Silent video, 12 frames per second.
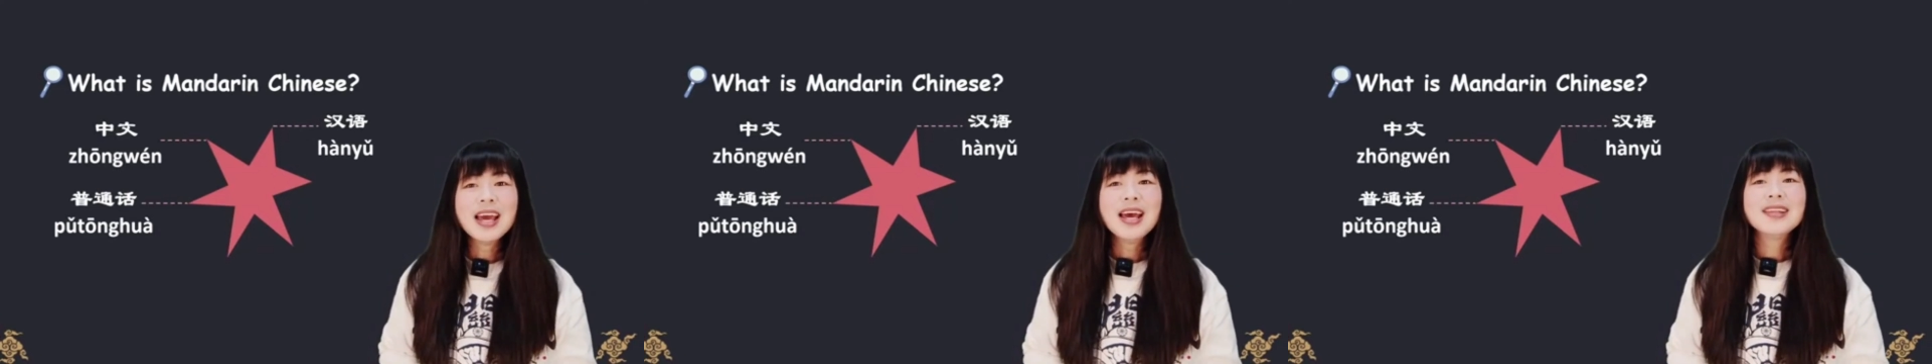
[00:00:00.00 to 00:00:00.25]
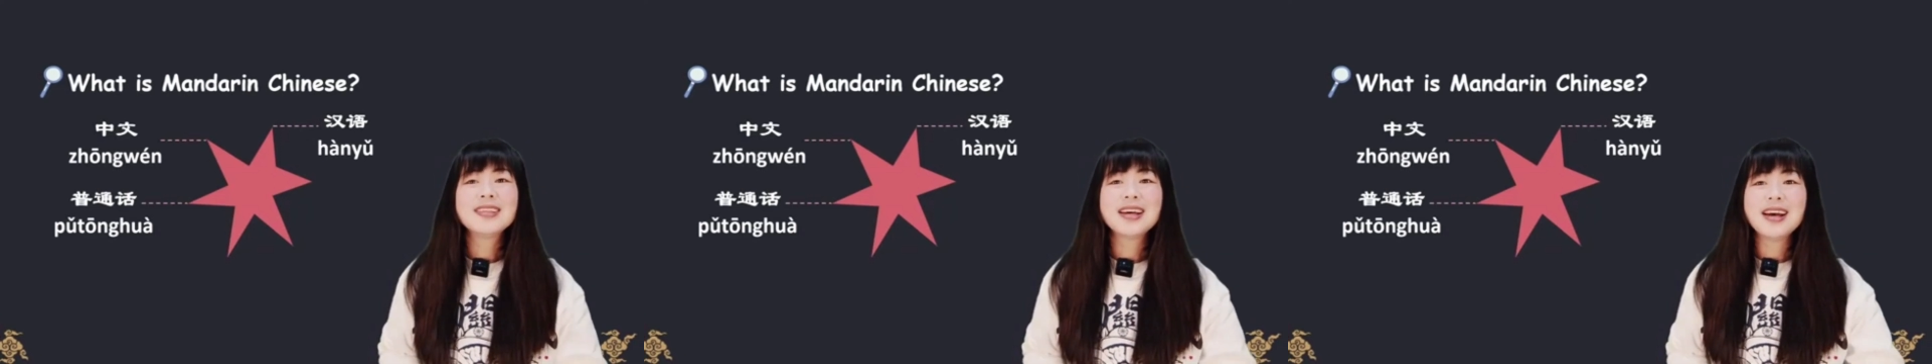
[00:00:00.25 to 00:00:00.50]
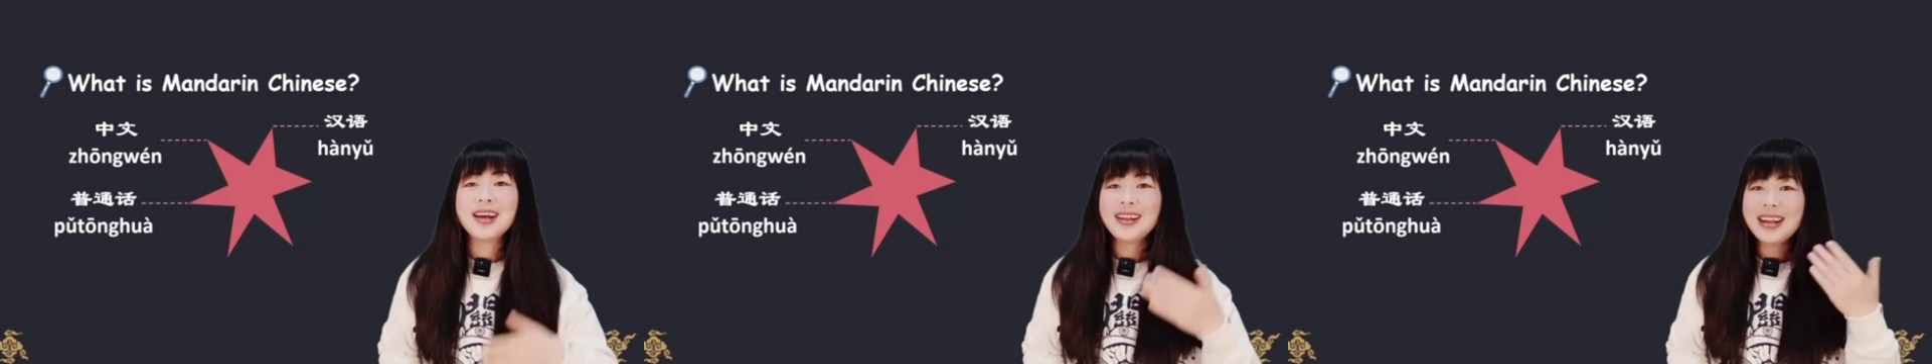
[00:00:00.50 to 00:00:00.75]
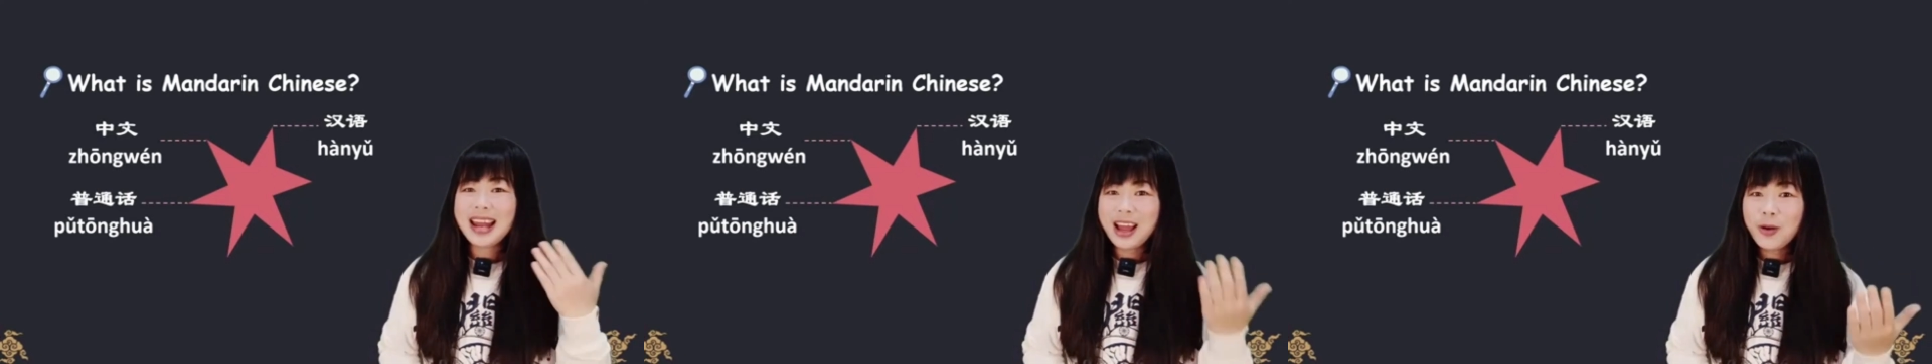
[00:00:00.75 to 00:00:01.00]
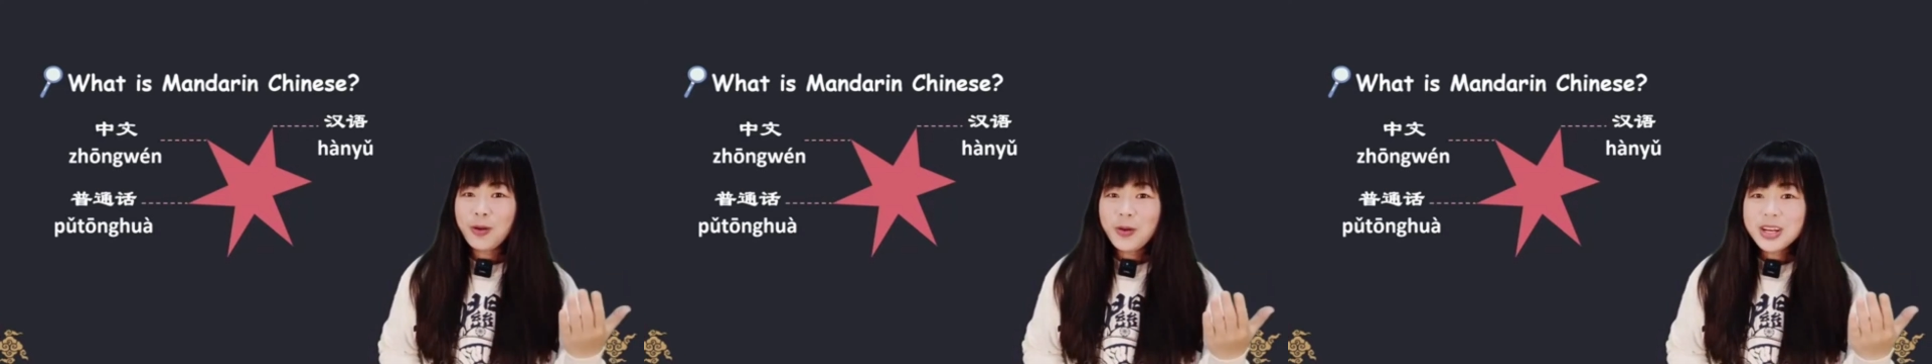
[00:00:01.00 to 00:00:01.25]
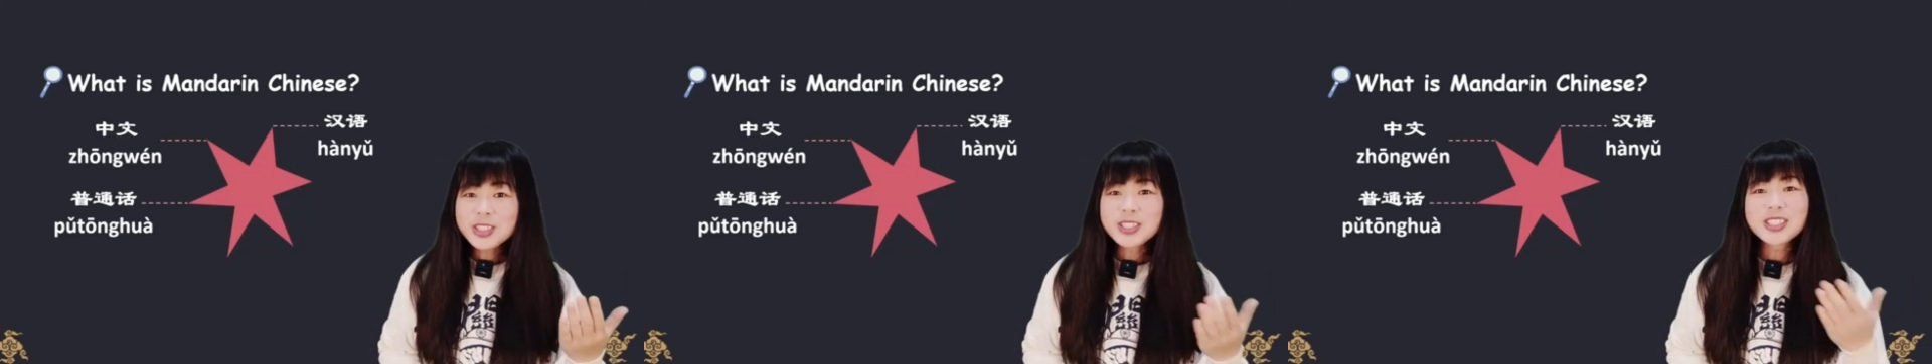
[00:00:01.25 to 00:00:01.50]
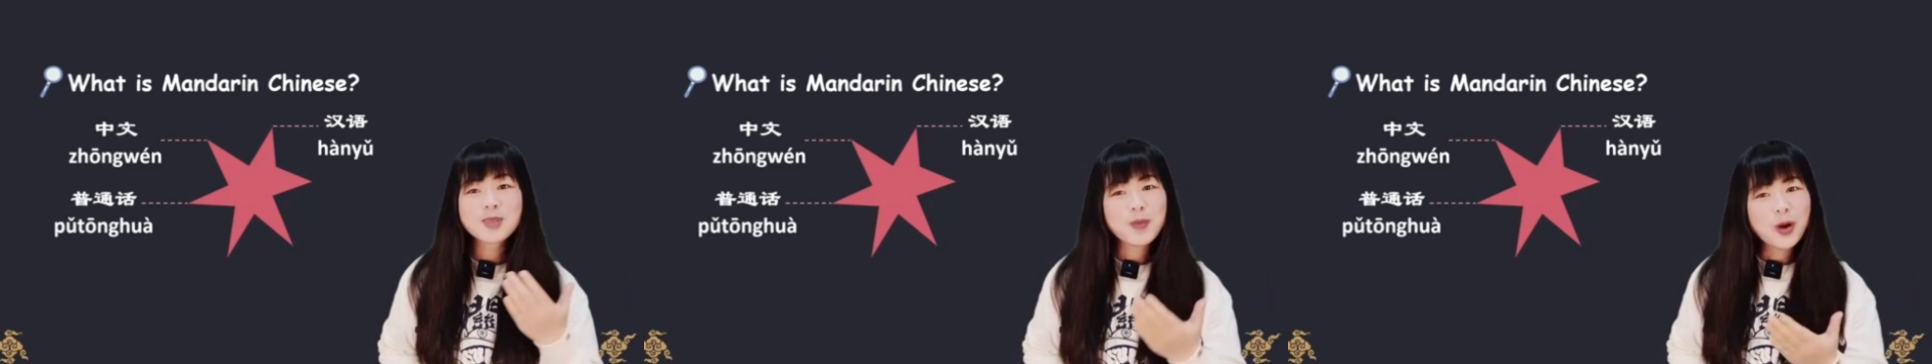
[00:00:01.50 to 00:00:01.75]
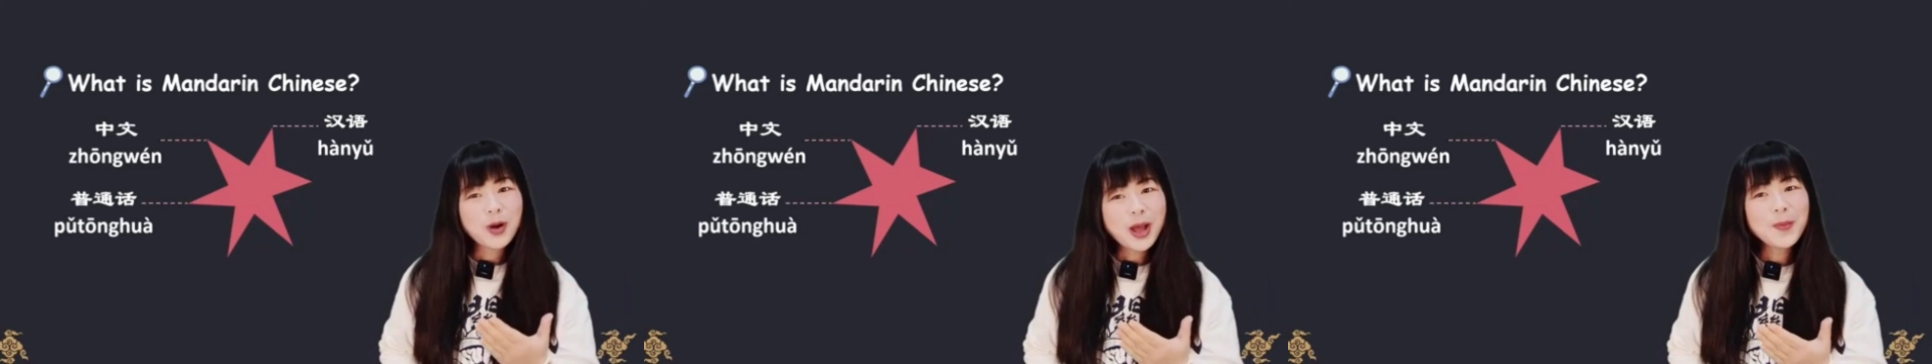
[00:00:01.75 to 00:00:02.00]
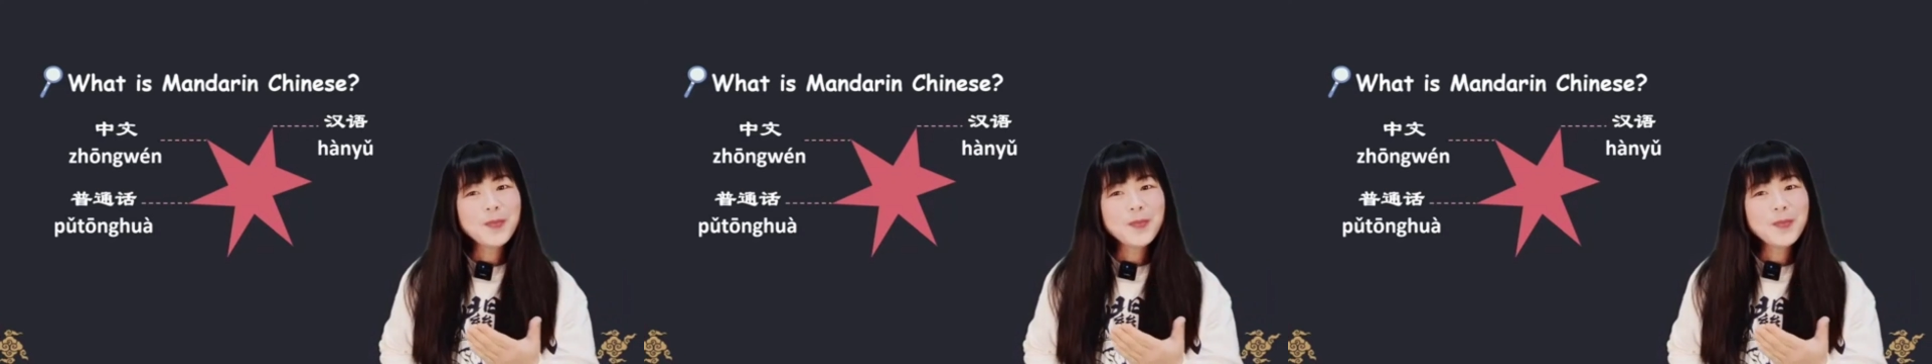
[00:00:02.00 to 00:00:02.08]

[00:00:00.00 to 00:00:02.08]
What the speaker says: the language spoken